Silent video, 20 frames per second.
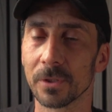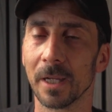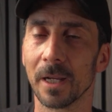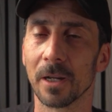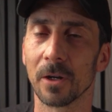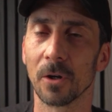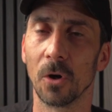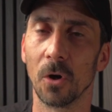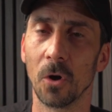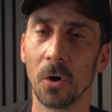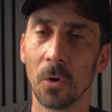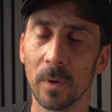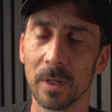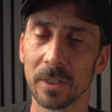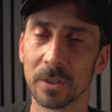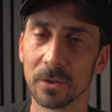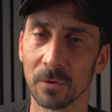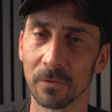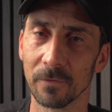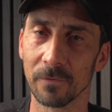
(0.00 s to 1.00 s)
they're
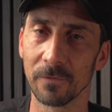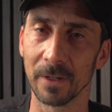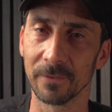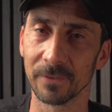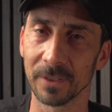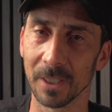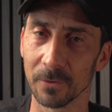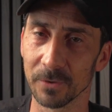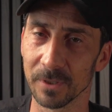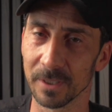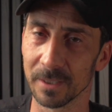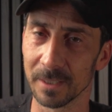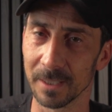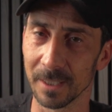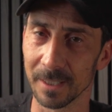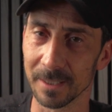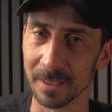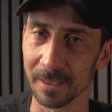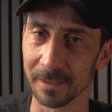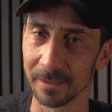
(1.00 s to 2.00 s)
always on
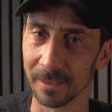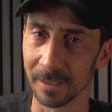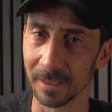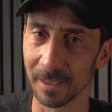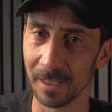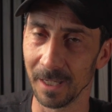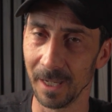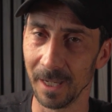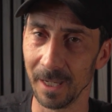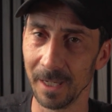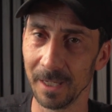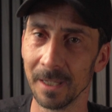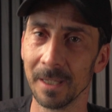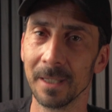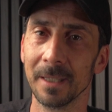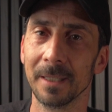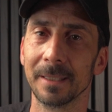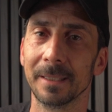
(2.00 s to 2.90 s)
5600K.